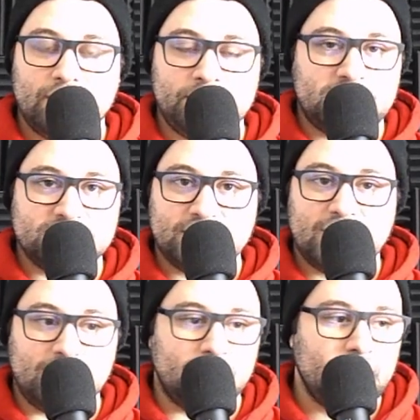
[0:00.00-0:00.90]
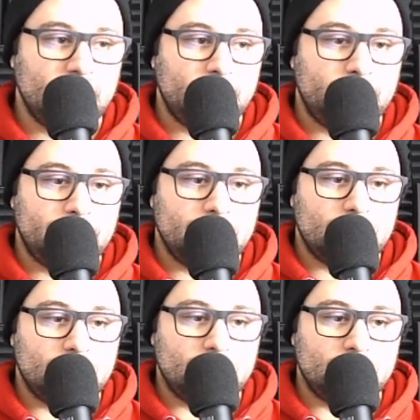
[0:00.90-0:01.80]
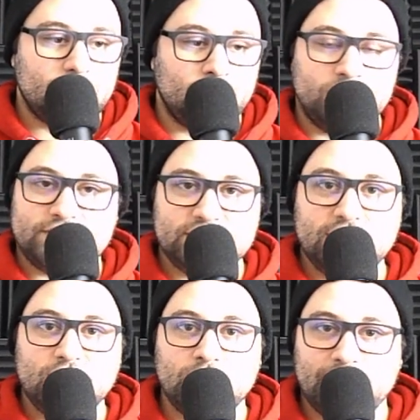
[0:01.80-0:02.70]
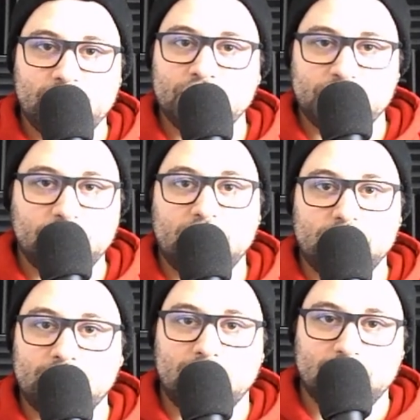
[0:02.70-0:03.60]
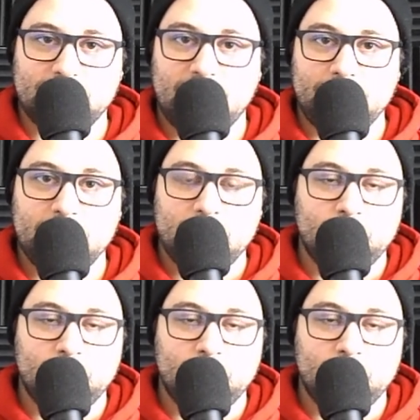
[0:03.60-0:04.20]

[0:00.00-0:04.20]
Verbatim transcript: Because again, we see U F Os flying there all the time,